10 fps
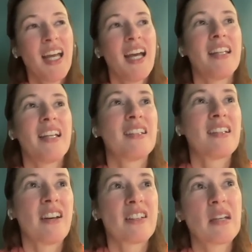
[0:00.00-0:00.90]
And then the
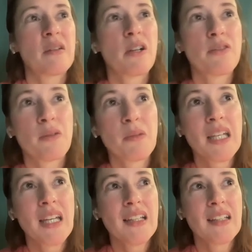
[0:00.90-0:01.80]
third keyword for me
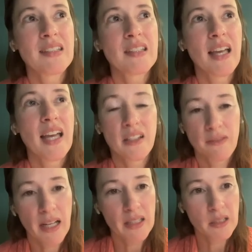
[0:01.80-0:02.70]
is added
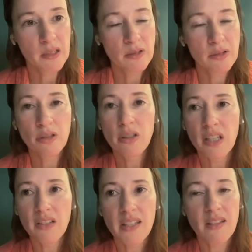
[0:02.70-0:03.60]
value. Don't
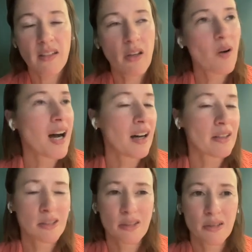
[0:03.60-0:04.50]
just go
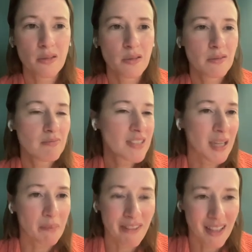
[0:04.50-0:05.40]
out to do
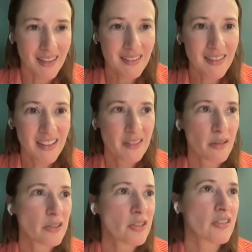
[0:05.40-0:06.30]
something.
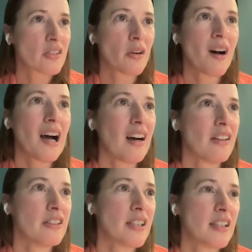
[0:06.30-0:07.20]
Don't just go
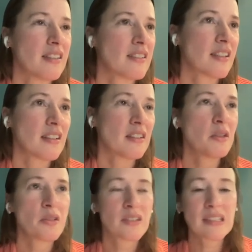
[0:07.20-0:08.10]
out and
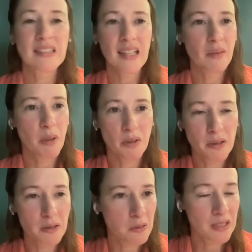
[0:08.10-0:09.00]
use the same old
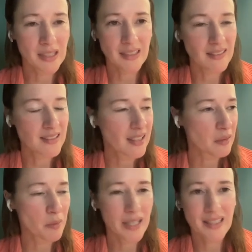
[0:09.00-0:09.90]
ingredients
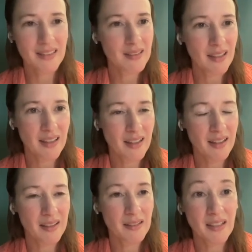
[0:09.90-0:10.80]
and ways
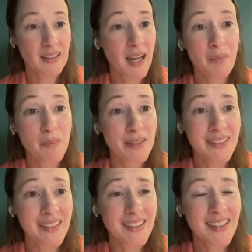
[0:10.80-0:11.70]
the incumbents
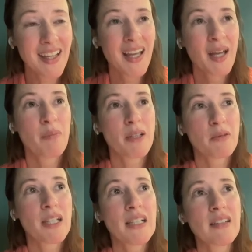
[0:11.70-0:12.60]
did, but
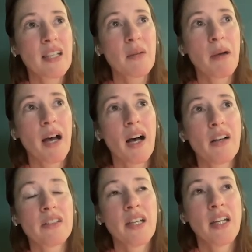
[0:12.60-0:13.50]
really think
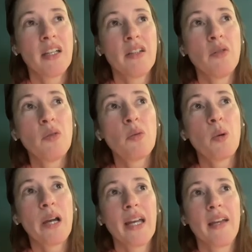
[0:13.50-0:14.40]
about a new
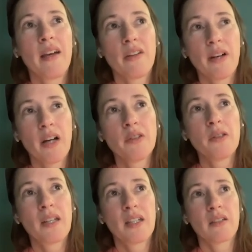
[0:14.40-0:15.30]
way of how you
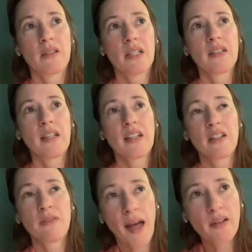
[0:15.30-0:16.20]
can create
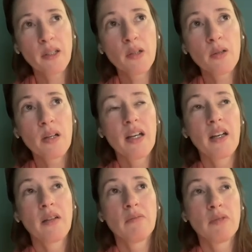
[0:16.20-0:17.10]
added value,
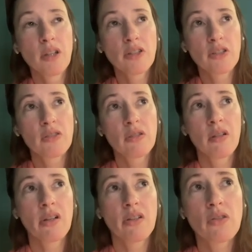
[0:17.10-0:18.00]
not just to the
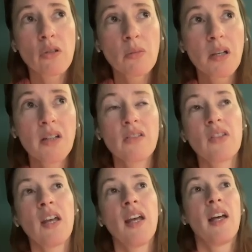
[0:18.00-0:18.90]
consumers
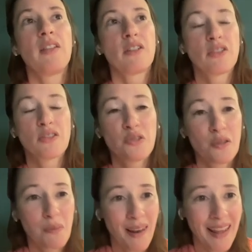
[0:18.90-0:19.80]
and not just to the
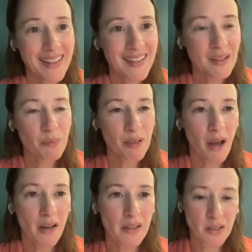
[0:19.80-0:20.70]
planet, but
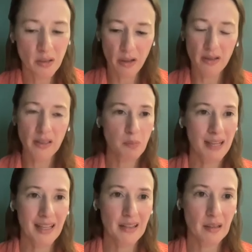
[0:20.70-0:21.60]
also all these
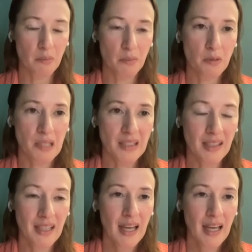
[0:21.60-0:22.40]
players in between.